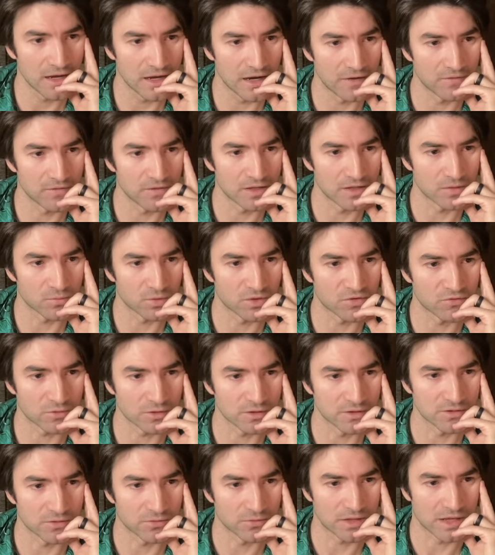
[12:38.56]
And then we
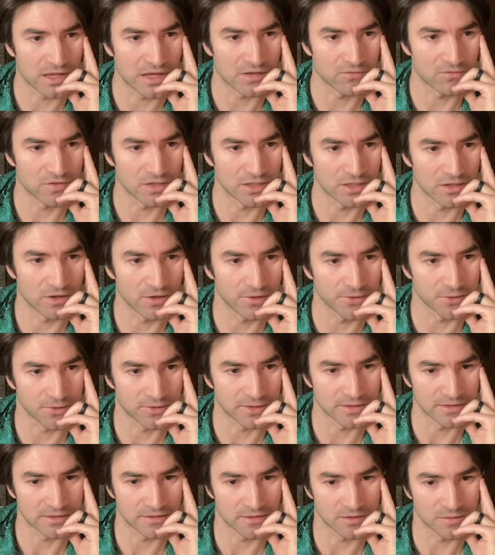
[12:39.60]
really don't have any other
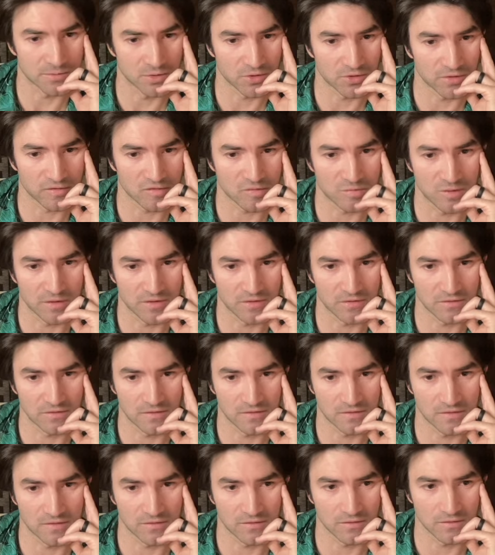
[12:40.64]
income or expense.
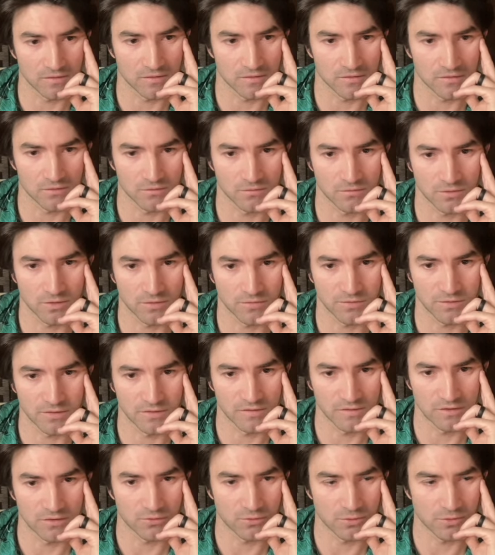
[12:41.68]
This is roughly
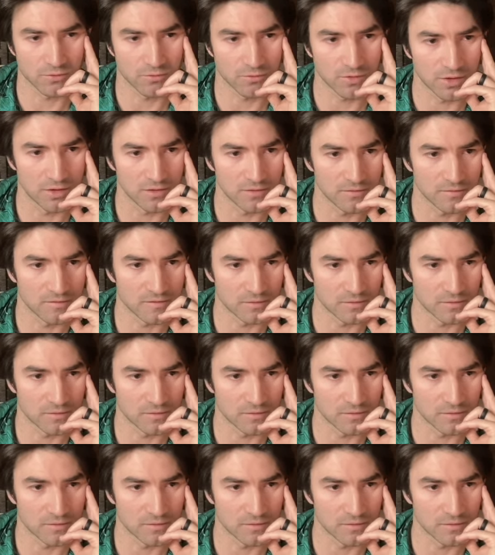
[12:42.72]
zero, right?